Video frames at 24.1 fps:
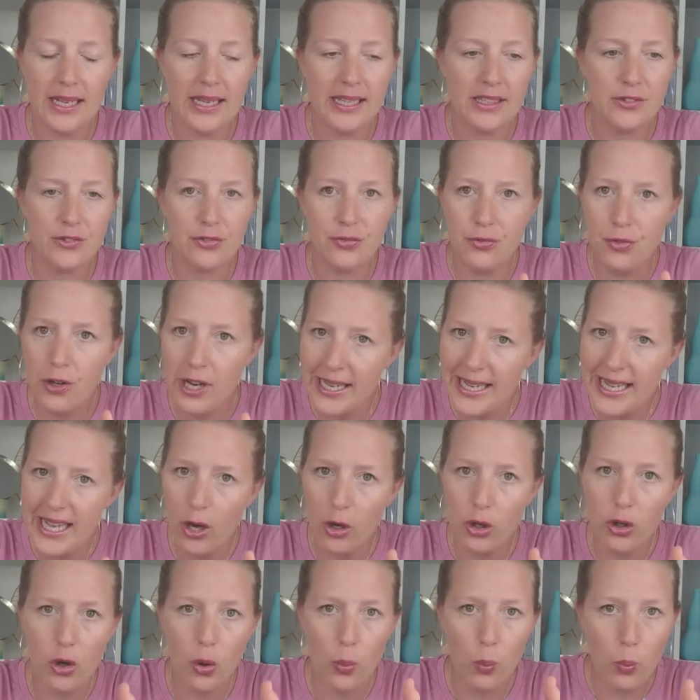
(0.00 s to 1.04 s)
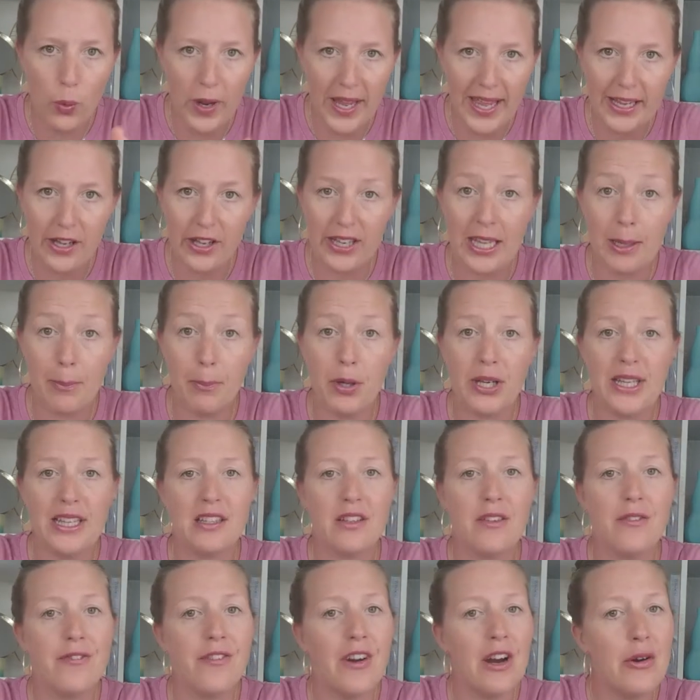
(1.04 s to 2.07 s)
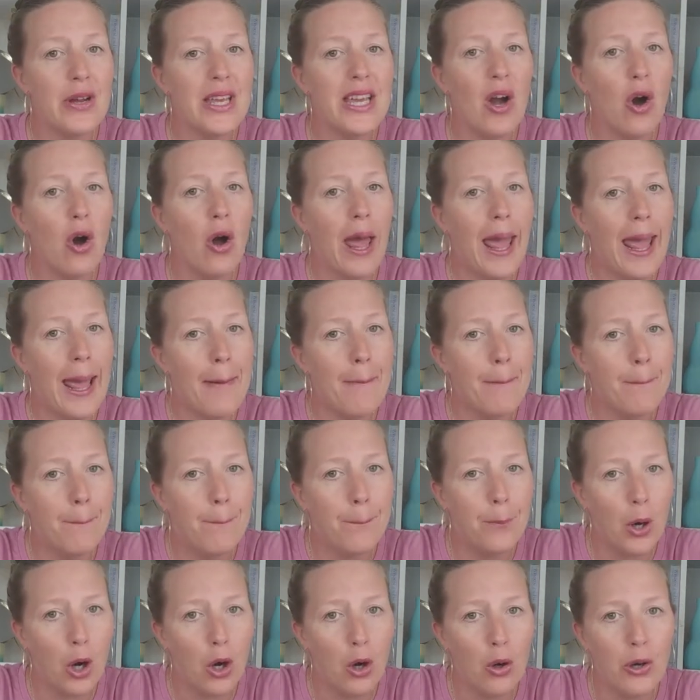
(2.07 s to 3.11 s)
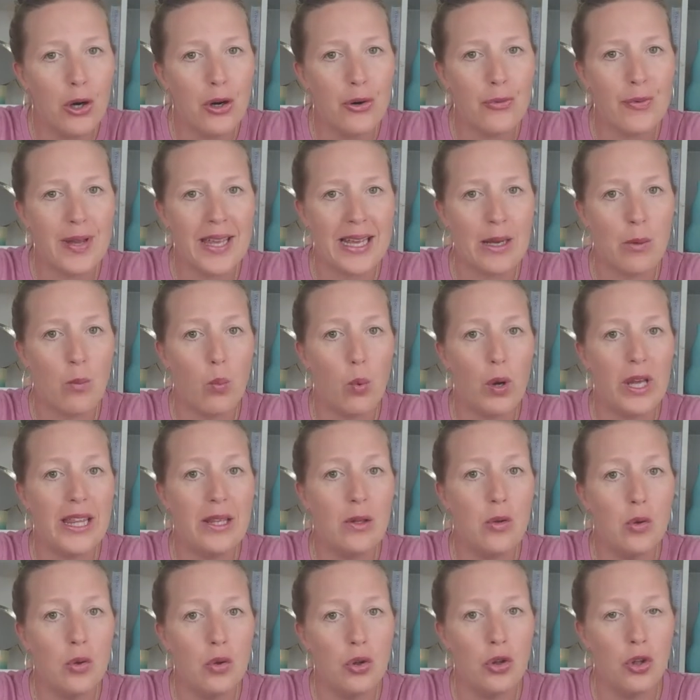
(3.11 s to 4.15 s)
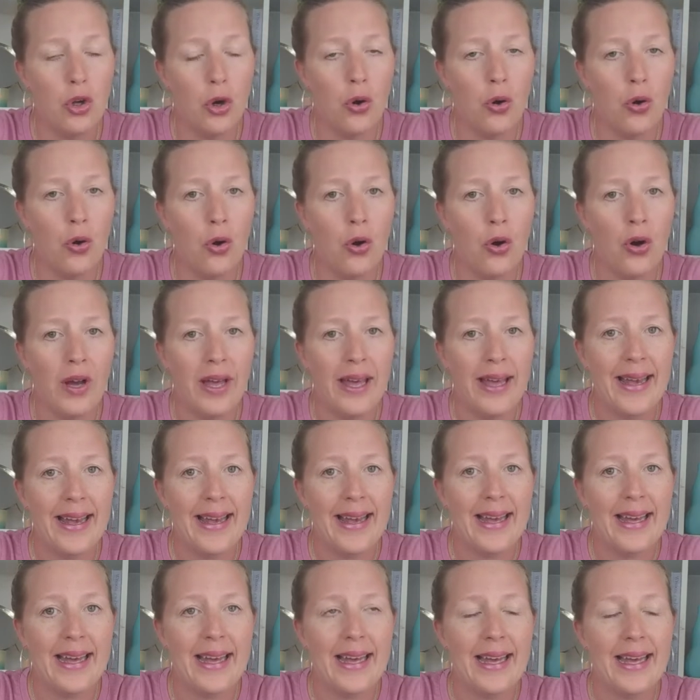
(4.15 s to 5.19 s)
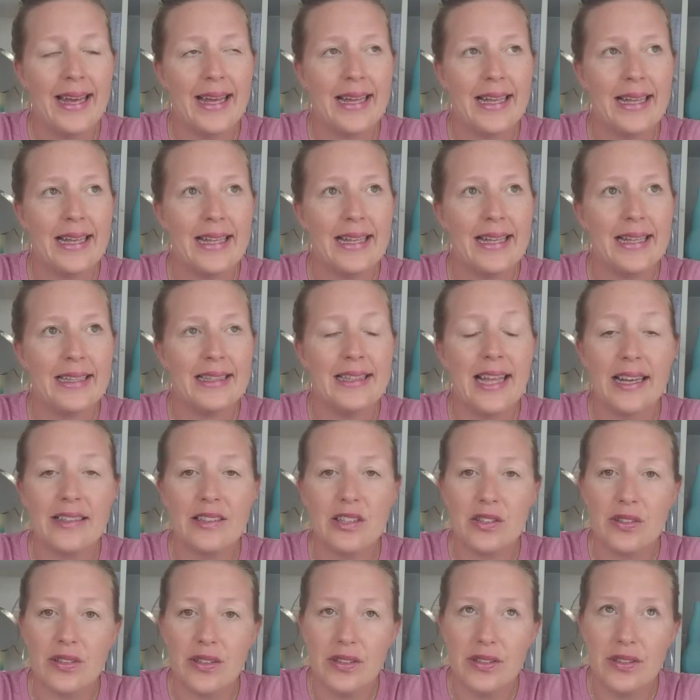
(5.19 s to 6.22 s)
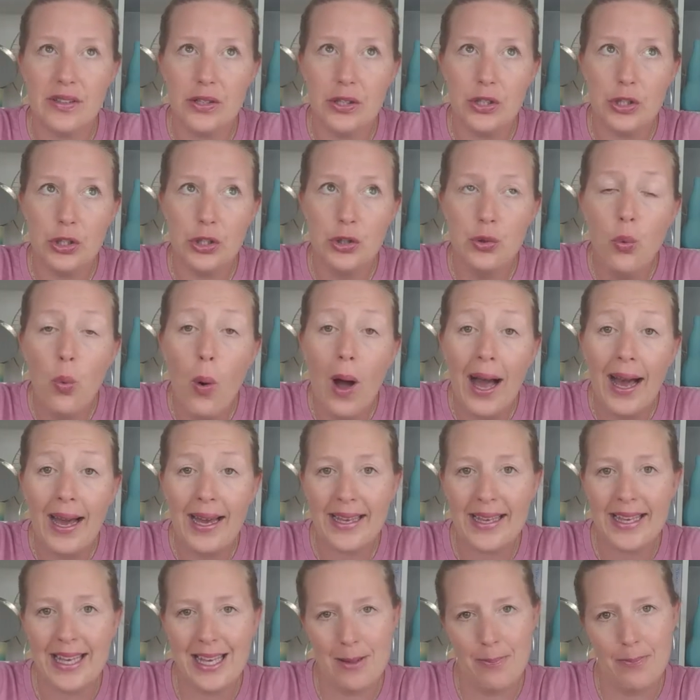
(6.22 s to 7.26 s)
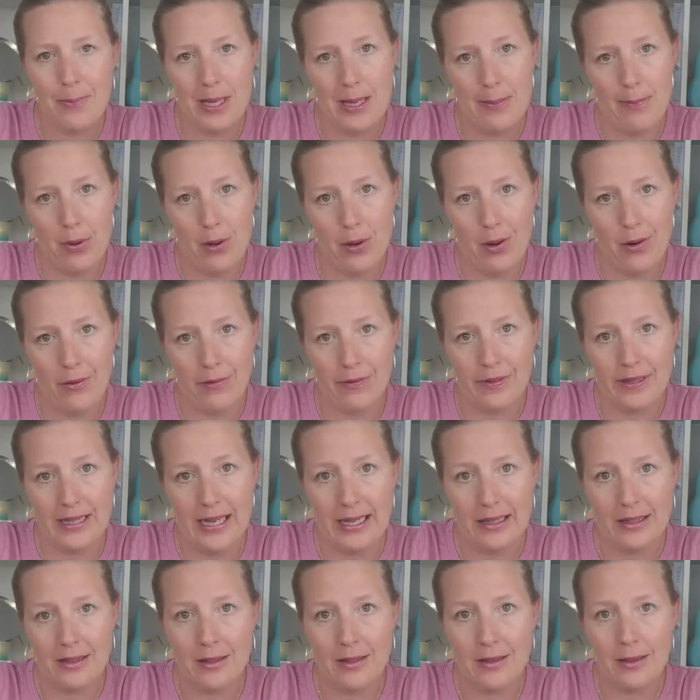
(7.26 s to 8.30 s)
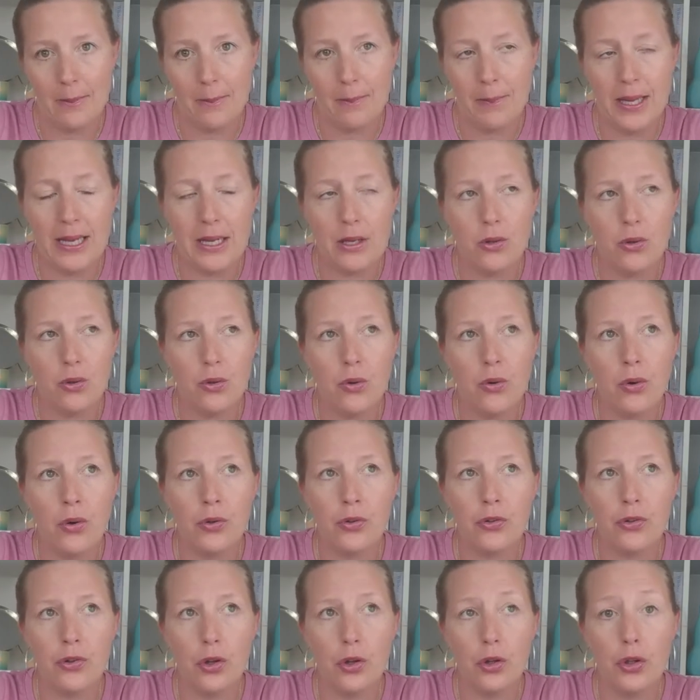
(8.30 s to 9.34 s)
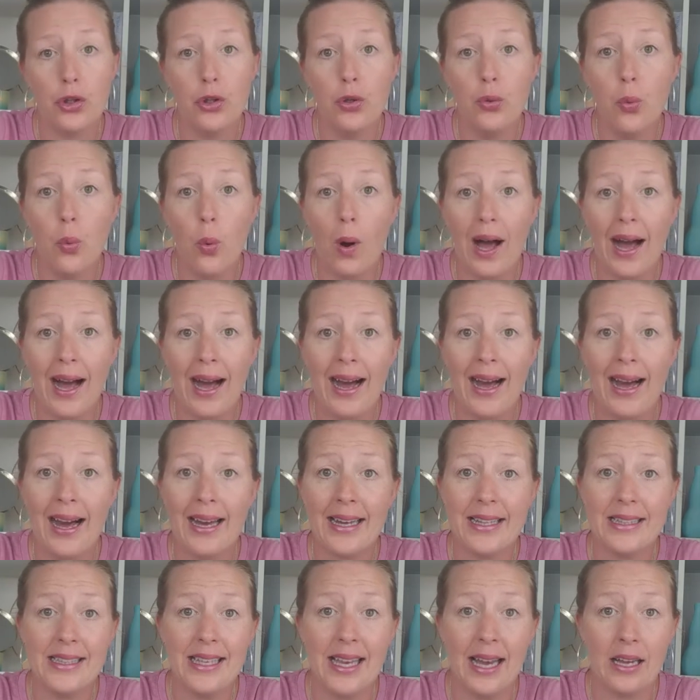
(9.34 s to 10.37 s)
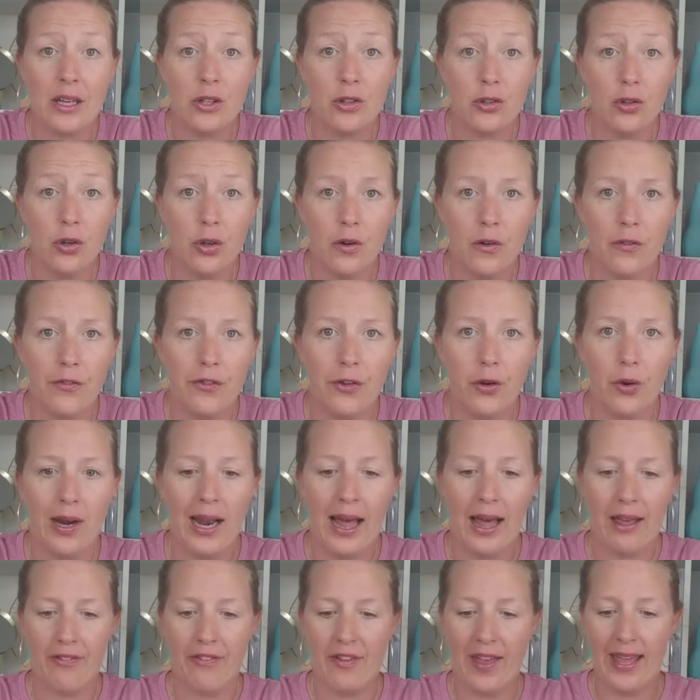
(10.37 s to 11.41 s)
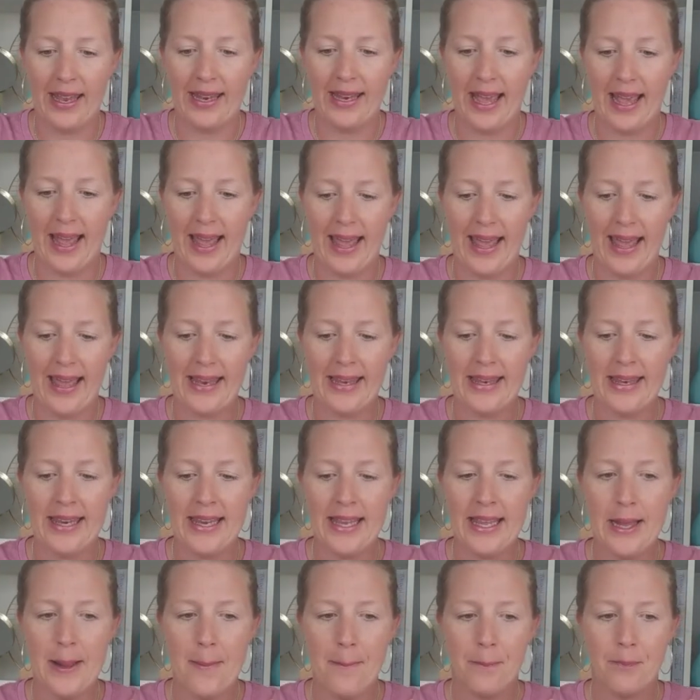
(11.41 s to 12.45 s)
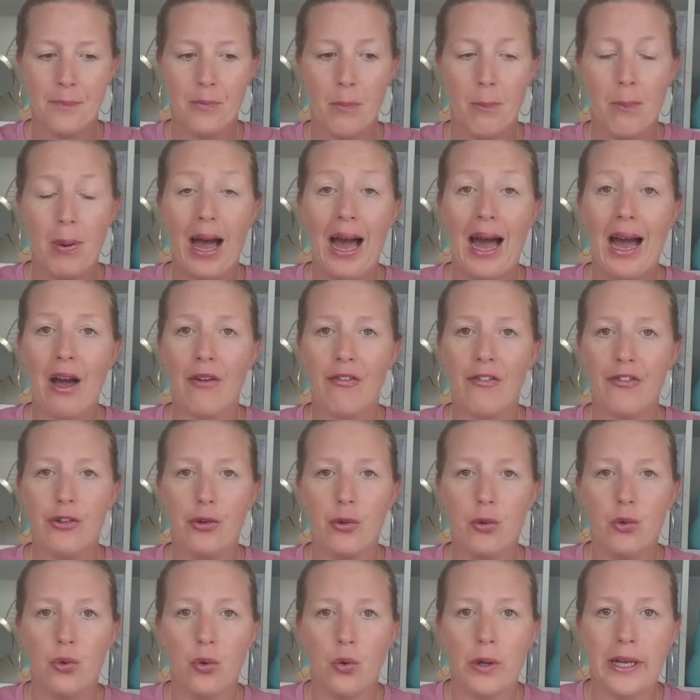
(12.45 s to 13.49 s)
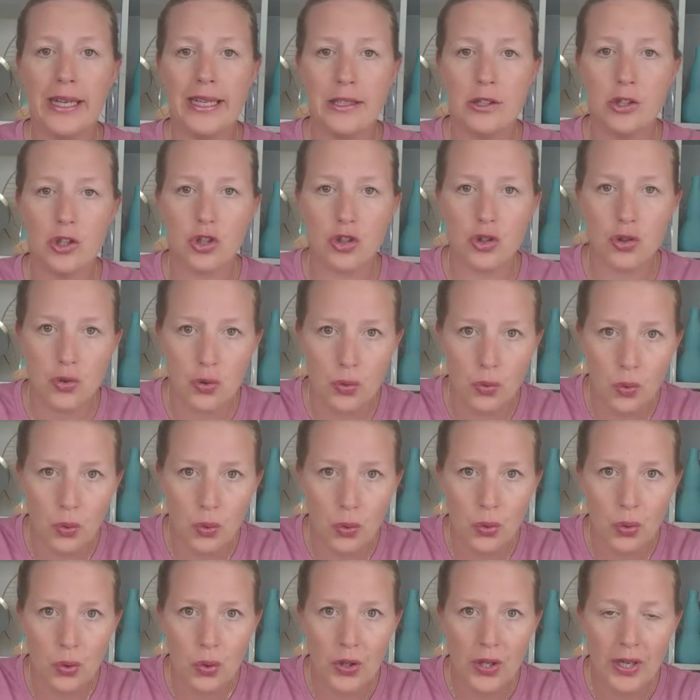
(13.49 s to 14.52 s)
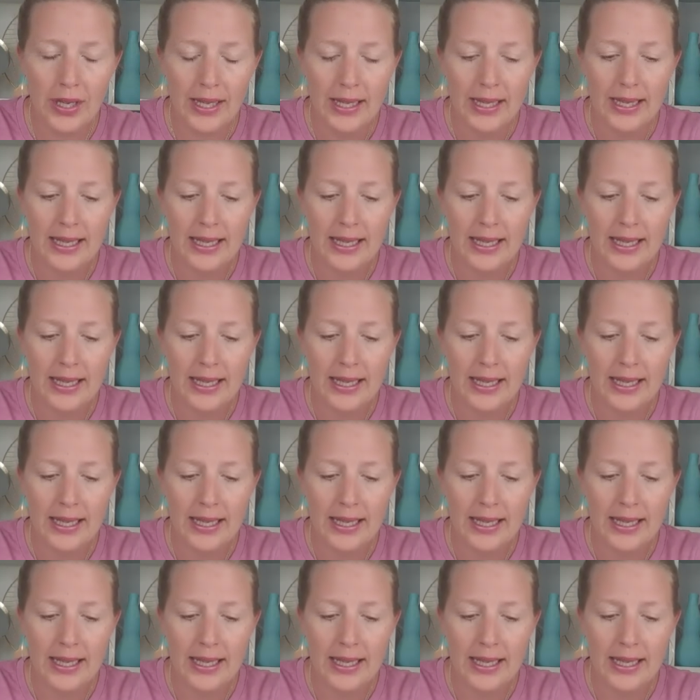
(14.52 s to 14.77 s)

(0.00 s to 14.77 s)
it's really an awakening, but it's very empowering when you know that you are capable of that, because you are the actor of your life. And any path you're going through